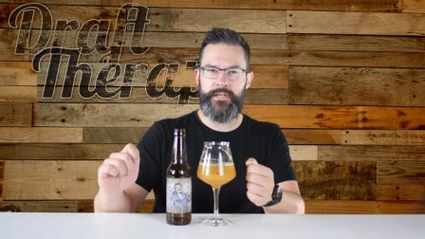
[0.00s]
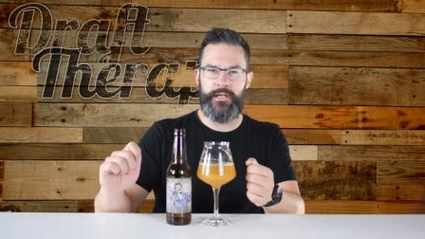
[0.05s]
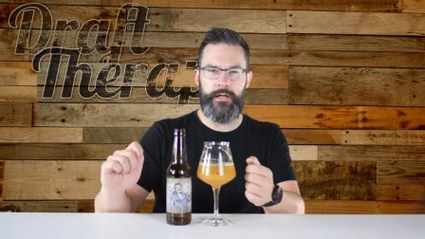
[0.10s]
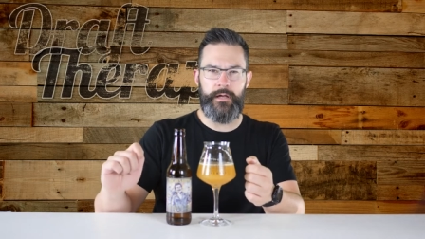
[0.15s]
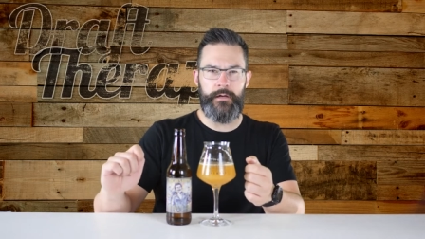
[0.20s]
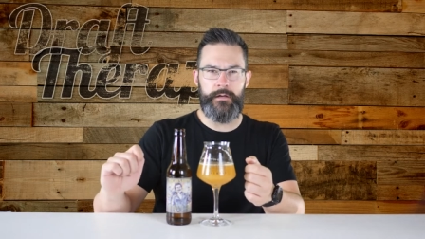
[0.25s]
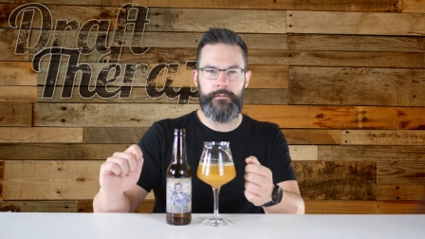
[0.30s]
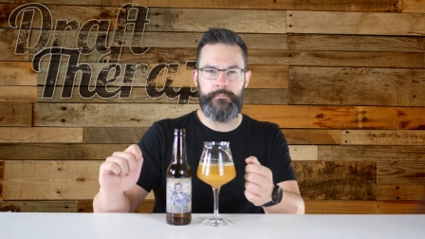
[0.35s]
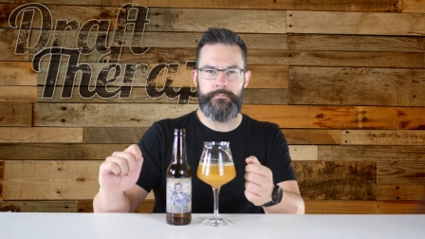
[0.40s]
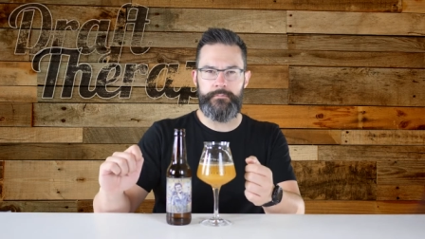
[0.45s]
like
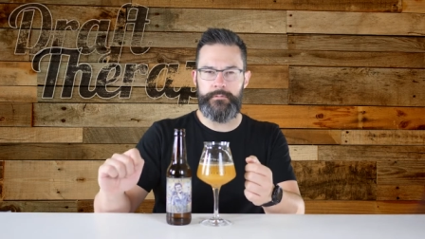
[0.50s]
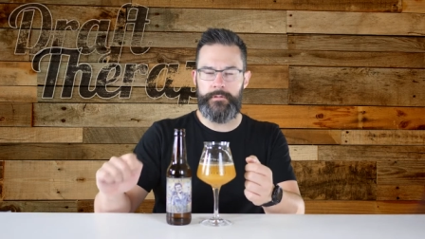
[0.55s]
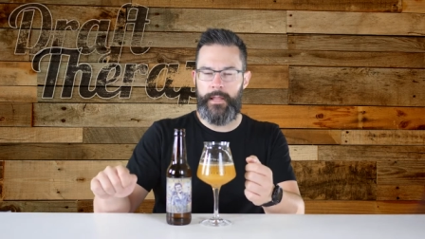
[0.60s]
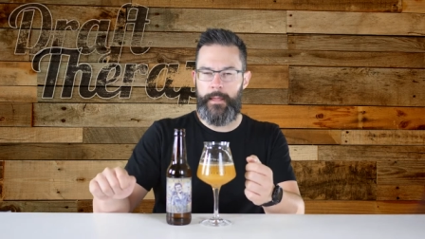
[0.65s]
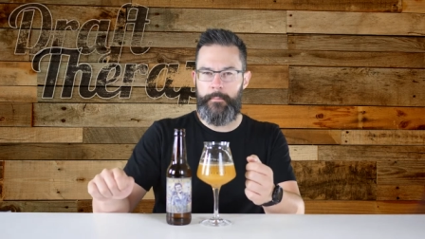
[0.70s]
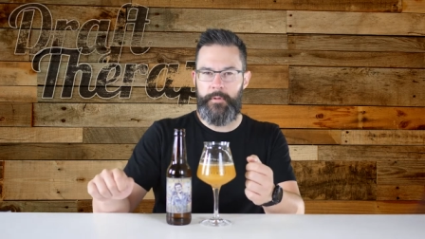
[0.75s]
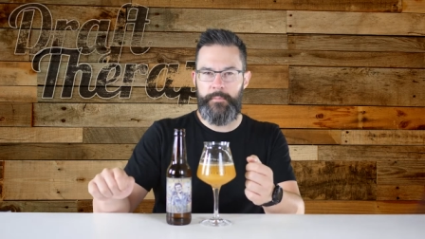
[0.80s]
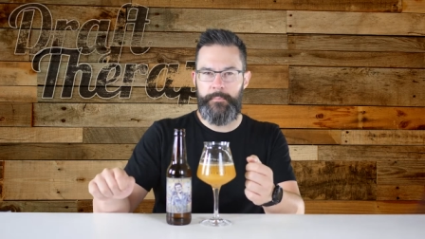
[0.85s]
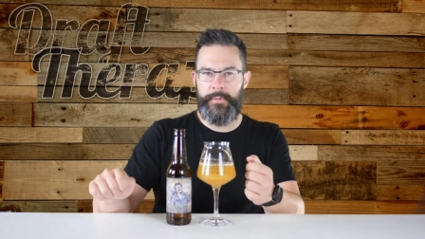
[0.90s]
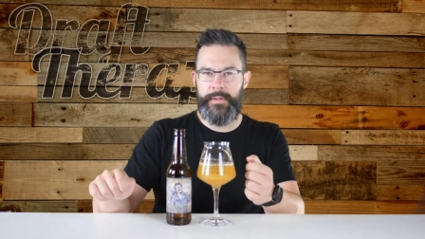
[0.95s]
a
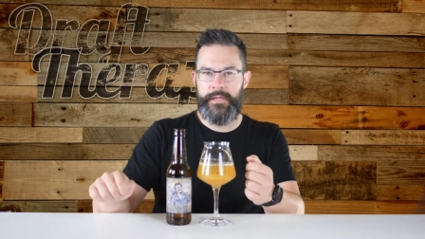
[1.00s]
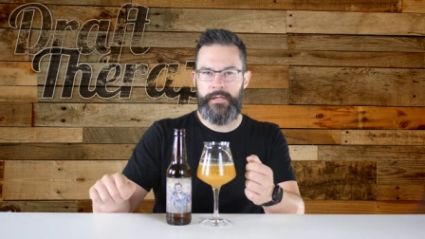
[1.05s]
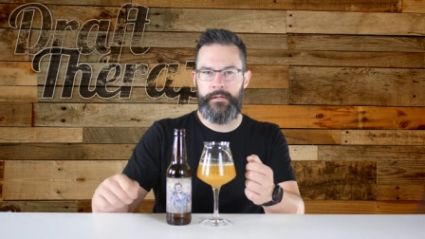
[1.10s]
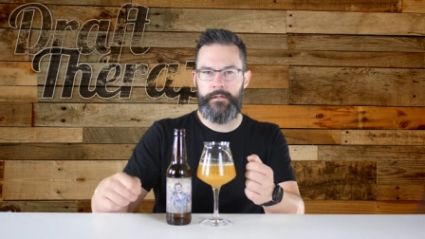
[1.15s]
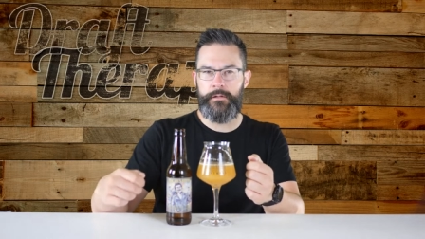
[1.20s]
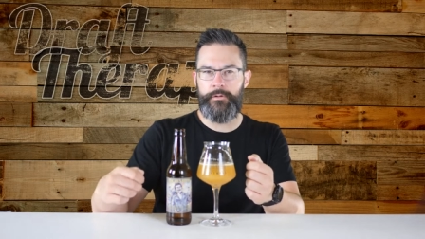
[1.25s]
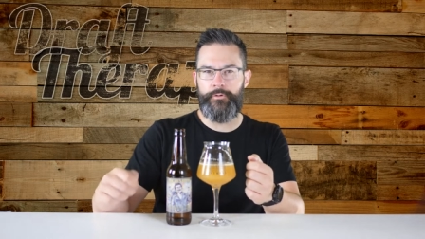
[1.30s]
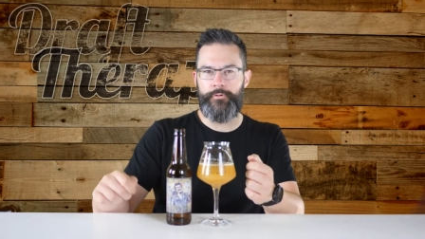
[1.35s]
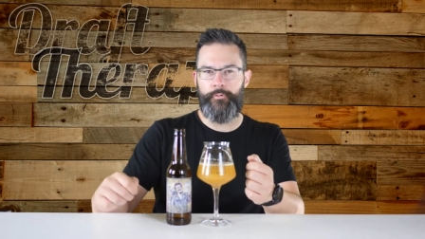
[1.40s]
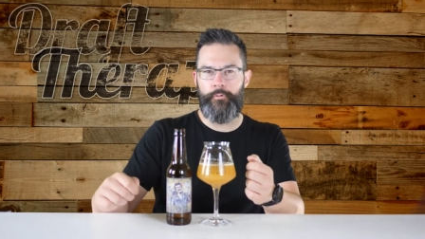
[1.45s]
lemon
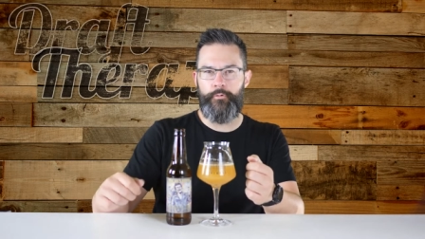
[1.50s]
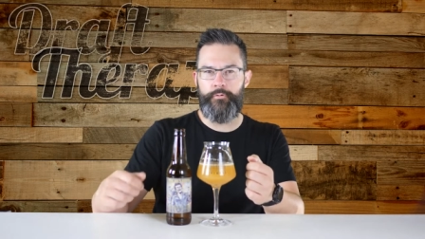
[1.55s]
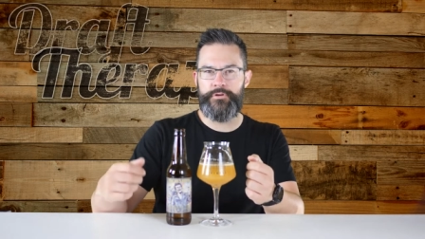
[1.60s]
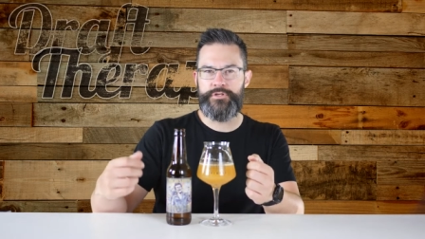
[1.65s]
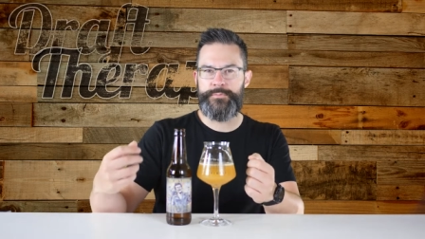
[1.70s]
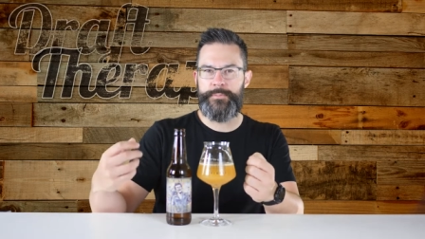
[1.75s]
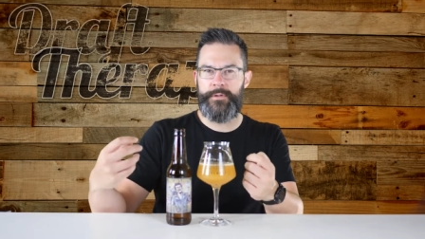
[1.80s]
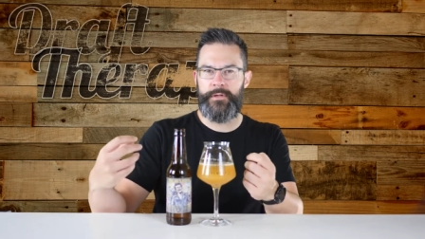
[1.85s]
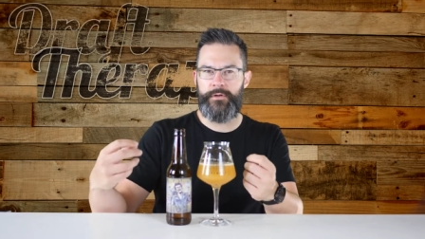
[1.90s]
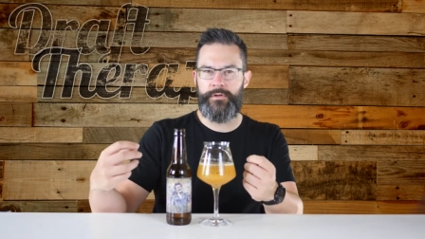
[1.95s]
peel or an
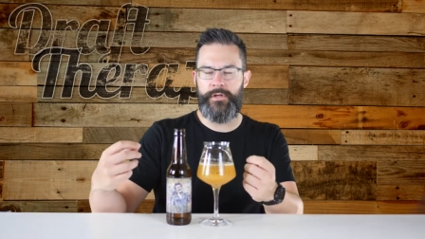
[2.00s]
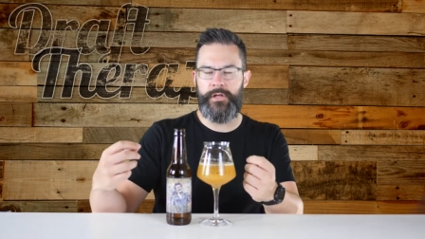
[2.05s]
orange peel,